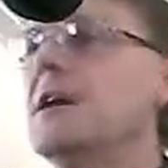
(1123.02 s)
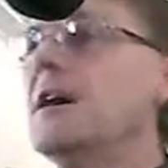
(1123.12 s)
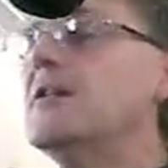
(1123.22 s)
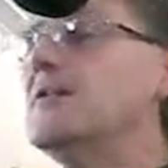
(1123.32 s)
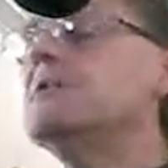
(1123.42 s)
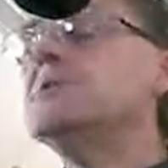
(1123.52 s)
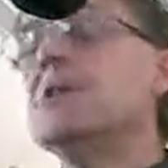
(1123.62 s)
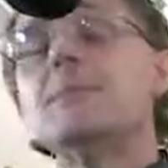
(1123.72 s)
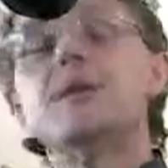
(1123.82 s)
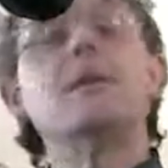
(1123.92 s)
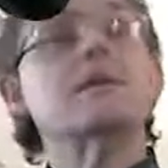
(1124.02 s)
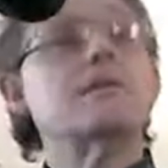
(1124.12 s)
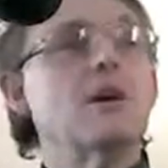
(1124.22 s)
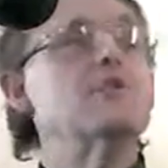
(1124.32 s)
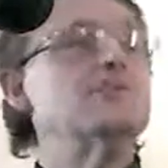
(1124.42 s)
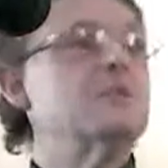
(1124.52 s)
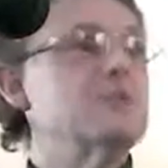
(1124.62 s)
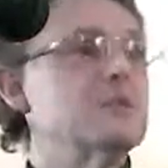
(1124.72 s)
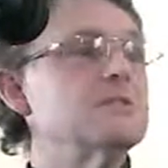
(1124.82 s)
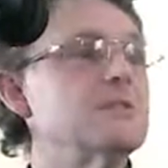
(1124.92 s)
they're going to do something like go to
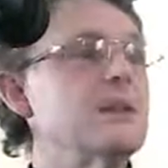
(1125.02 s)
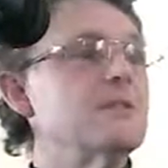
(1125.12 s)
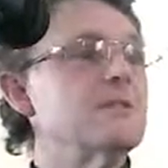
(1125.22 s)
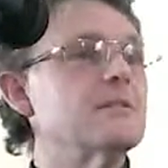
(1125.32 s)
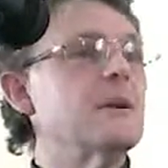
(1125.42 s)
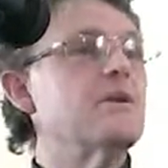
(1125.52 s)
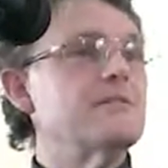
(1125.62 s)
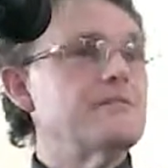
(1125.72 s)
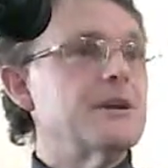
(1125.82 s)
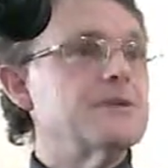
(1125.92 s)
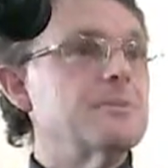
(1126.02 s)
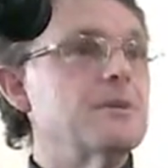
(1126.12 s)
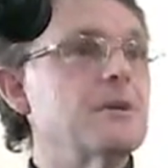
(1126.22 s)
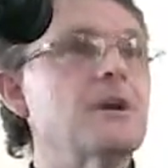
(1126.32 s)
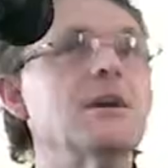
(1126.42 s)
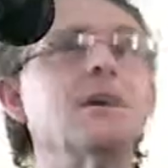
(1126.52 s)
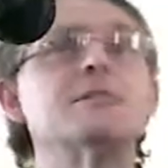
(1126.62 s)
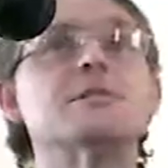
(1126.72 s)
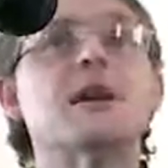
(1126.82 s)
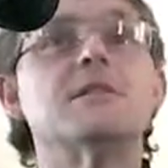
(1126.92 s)
the internet, go to Facebook
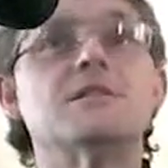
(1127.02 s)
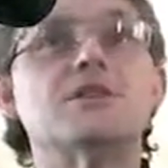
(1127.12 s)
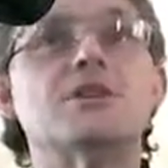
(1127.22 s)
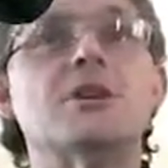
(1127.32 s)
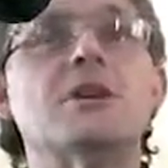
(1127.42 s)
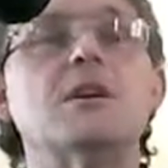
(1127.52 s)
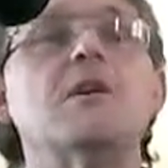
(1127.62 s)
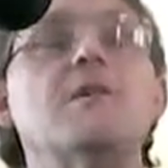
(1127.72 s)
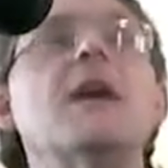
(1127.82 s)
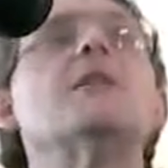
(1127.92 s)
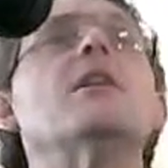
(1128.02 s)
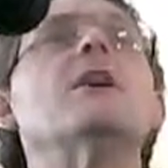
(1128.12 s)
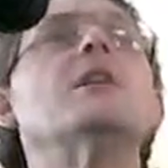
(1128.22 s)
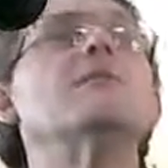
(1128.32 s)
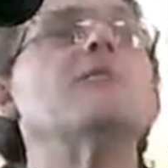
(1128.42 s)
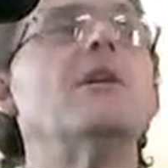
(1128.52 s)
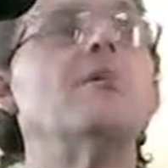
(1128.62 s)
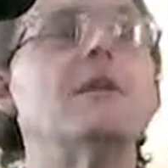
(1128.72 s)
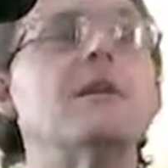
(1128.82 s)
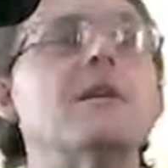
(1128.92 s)
and start to share in that kind of
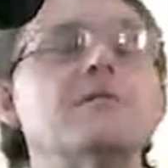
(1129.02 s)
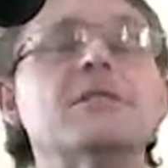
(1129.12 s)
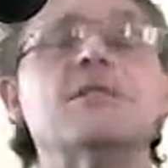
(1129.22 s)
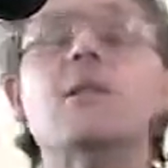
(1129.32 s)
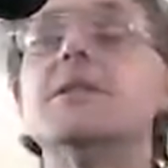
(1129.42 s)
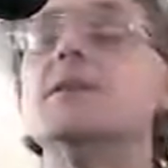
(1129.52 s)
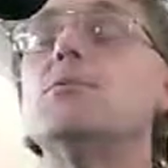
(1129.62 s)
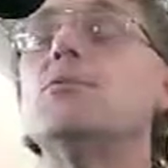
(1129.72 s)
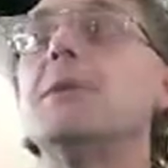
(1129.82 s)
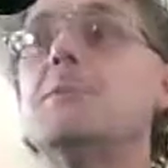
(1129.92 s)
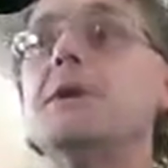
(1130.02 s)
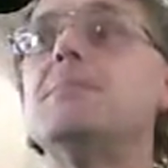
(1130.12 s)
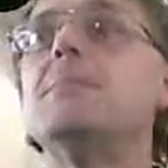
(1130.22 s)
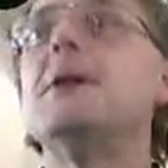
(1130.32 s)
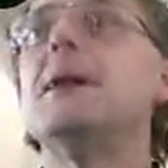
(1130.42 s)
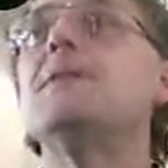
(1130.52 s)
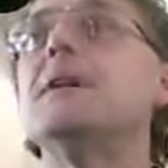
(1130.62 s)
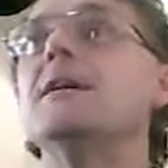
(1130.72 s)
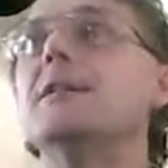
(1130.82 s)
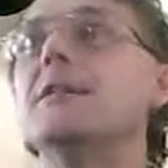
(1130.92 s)
environment. And I'll tell you what, there will be people out
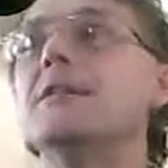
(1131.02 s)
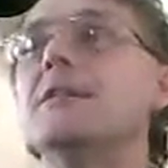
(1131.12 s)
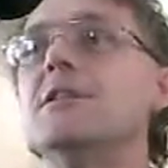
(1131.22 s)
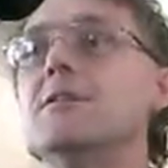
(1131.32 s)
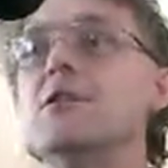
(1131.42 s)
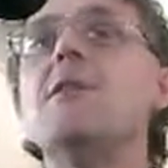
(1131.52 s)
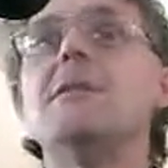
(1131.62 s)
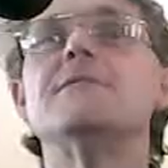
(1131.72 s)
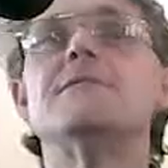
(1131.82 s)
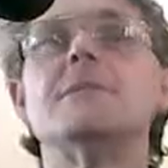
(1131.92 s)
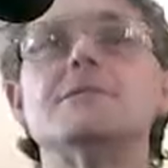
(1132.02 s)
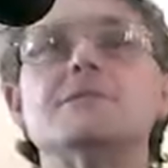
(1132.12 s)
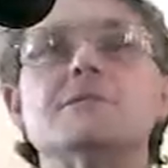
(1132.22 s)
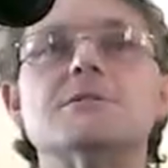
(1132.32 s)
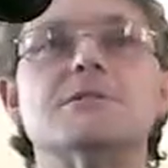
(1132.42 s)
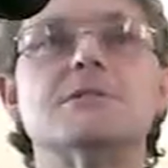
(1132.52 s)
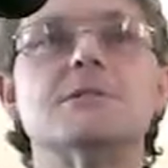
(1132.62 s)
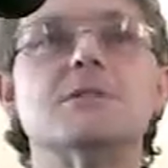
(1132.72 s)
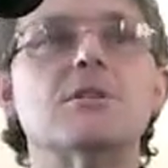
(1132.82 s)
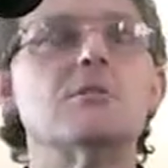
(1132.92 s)
there who are not their friends,
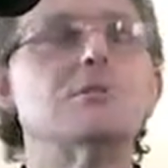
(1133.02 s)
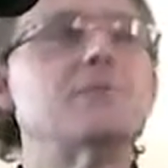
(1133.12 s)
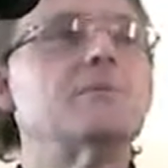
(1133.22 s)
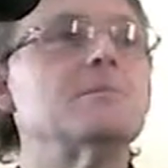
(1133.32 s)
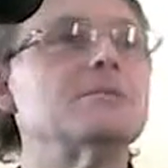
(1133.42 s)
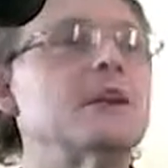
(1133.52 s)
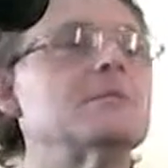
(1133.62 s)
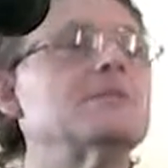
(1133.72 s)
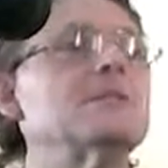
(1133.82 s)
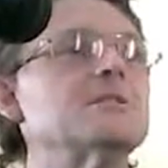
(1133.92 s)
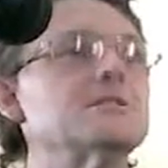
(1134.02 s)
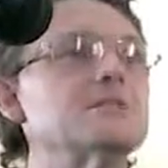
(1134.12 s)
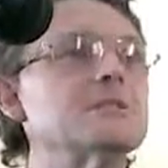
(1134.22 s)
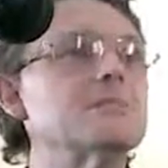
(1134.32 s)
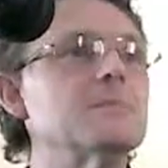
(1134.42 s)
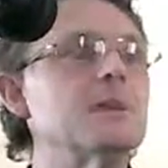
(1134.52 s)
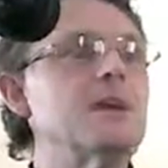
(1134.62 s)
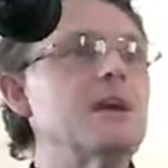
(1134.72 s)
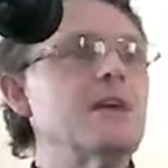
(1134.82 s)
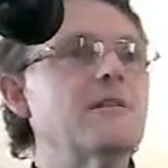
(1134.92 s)
that will sometimes start to listen to them
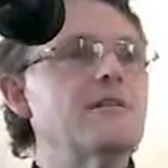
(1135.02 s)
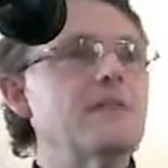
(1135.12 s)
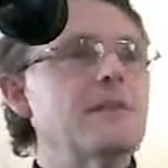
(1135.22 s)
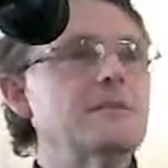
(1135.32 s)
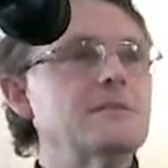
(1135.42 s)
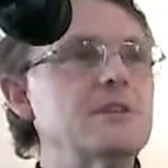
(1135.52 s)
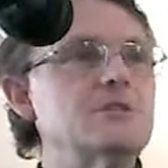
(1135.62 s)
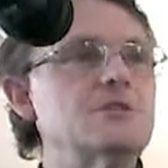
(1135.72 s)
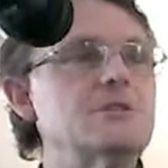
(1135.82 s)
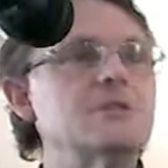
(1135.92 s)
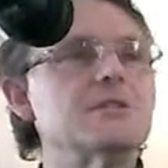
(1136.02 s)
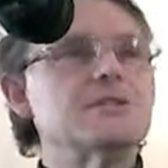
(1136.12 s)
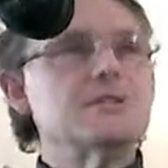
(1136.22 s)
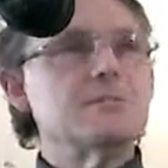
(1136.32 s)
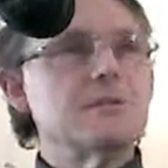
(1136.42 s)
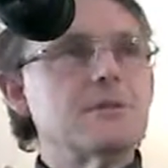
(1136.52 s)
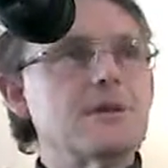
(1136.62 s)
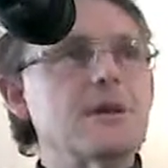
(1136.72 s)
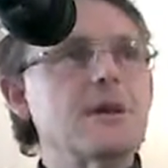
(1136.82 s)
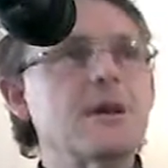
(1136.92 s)
and give them the attention and the
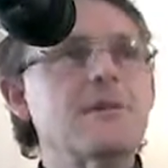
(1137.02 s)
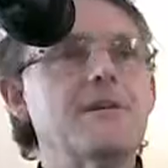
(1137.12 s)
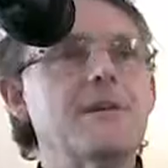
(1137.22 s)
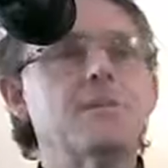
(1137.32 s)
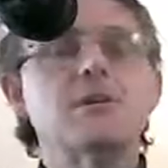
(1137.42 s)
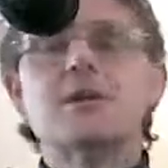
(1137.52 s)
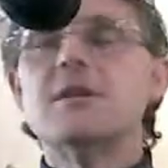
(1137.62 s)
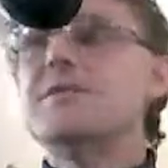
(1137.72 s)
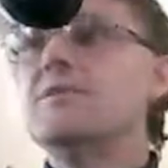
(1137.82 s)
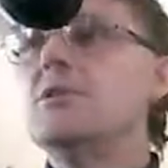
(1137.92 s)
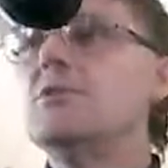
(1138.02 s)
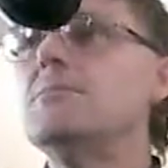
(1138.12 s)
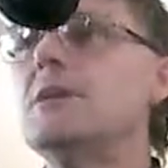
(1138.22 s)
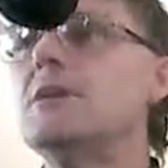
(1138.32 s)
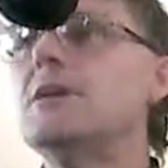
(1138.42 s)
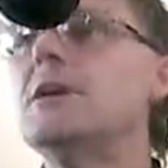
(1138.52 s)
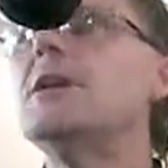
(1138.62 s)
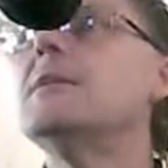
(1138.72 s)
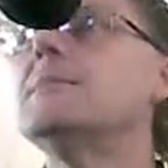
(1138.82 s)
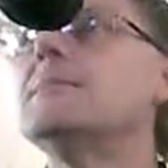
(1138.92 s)
sympathy that they were looking from you but not
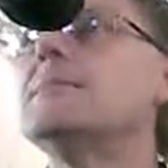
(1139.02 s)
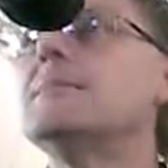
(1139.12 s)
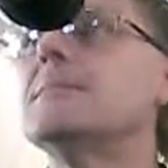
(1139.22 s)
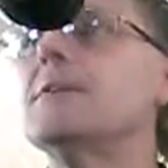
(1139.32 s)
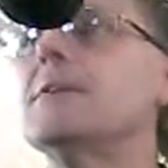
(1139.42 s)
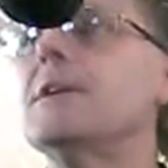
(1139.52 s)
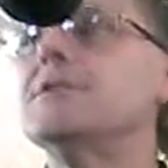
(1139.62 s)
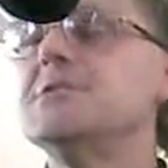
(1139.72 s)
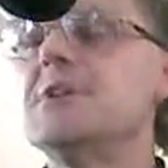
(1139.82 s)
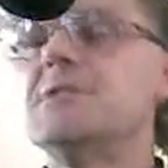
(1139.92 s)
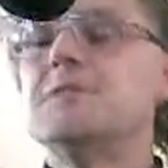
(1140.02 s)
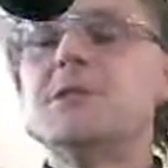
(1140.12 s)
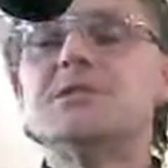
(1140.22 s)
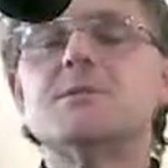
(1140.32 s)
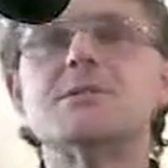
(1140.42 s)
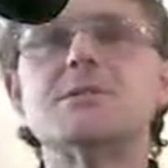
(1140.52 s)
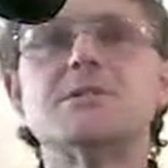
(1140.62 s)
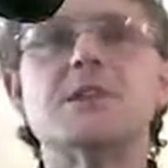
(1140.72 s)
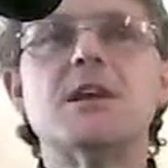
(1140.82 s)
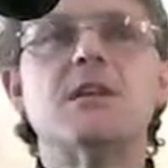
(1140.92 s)
getting. And sometimes that's where the
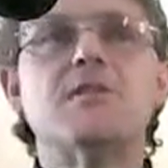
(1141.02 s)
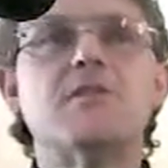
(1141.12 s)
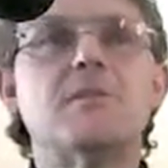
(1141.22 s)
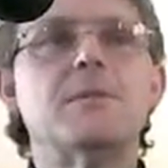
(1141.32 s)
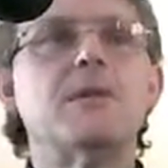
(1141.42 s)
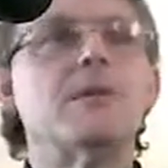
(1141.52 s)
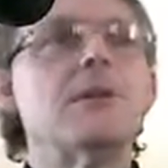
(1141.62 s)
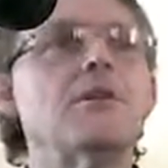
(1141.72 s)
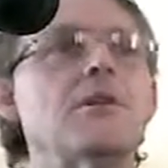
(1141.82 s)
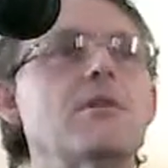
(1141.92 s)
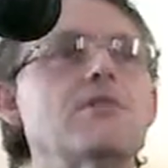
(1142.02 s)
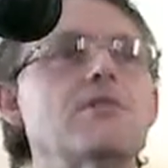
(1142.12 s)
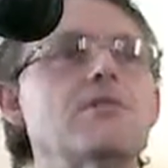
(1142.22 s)
seed of something that grows